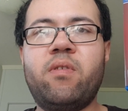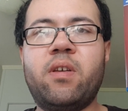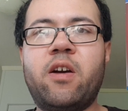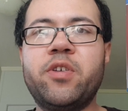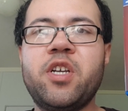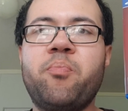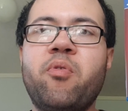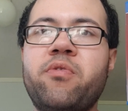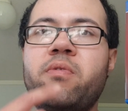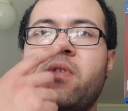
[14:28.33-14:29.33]
I wish I
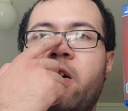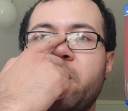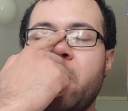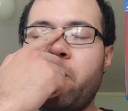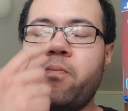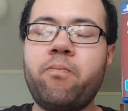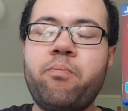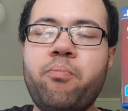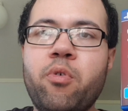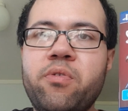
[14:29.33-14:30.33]

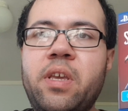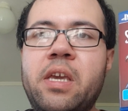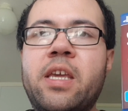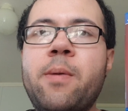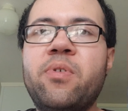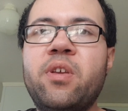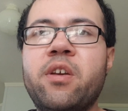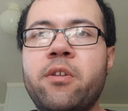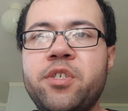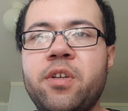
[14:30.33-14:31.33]
bought the Game of the
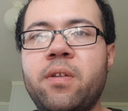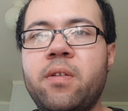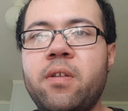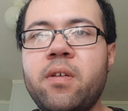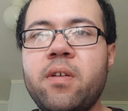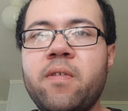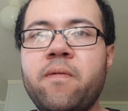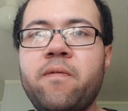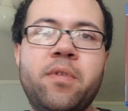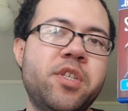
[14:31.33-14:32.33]
Year edition
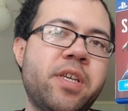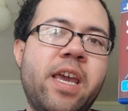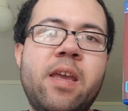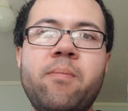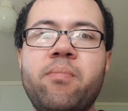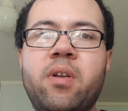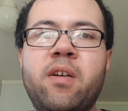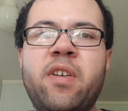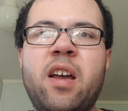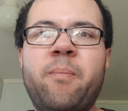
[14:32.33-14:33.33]
for this game, but
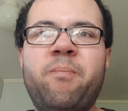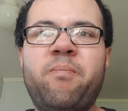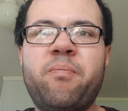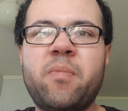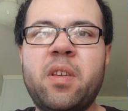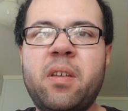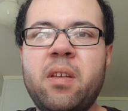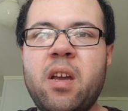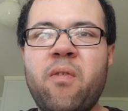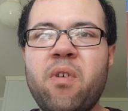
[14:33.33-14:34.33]
I've
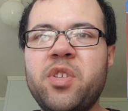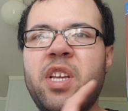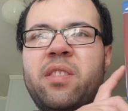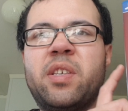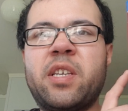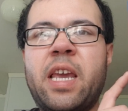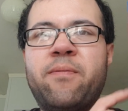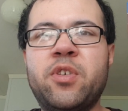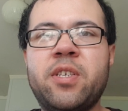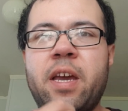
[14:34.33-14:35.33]
wanted to get this game
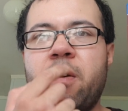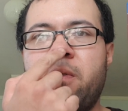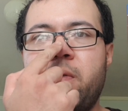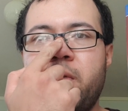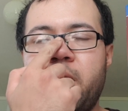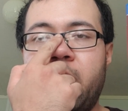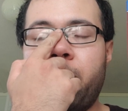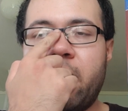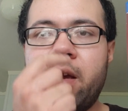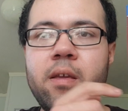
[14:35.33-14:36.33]
for sale
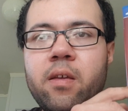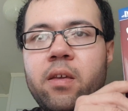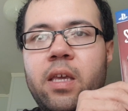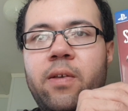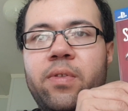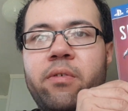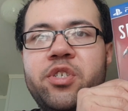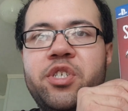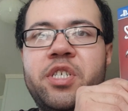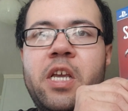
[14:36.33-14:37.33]
anyway, even though
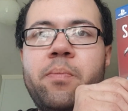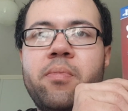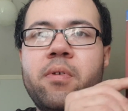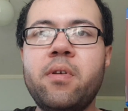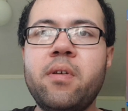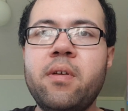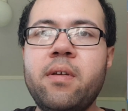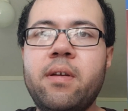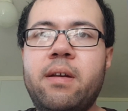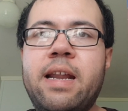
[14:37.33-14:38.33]
it's cheap
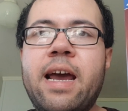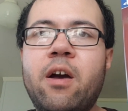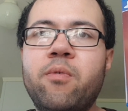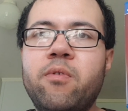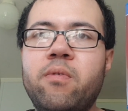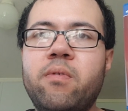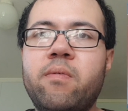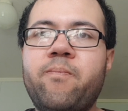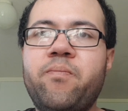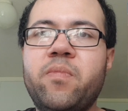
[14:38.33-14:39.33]
now.
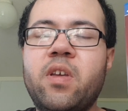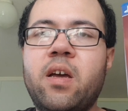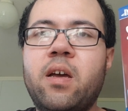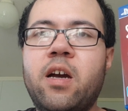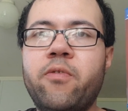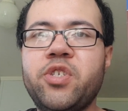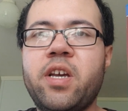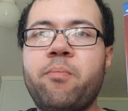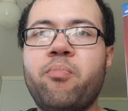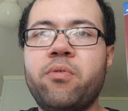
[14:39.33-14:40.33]
I wish
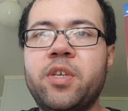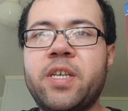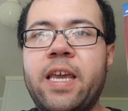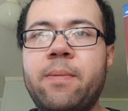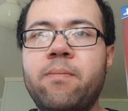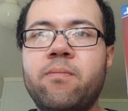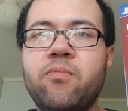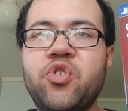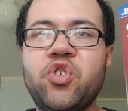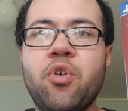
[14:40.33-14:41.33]
I bought this game
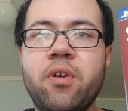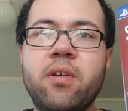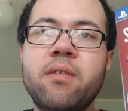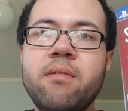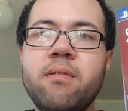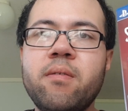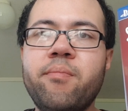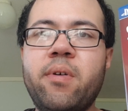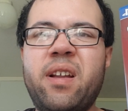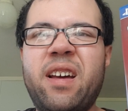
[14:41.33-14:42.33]
sooner,
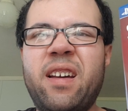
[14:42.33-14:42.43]
but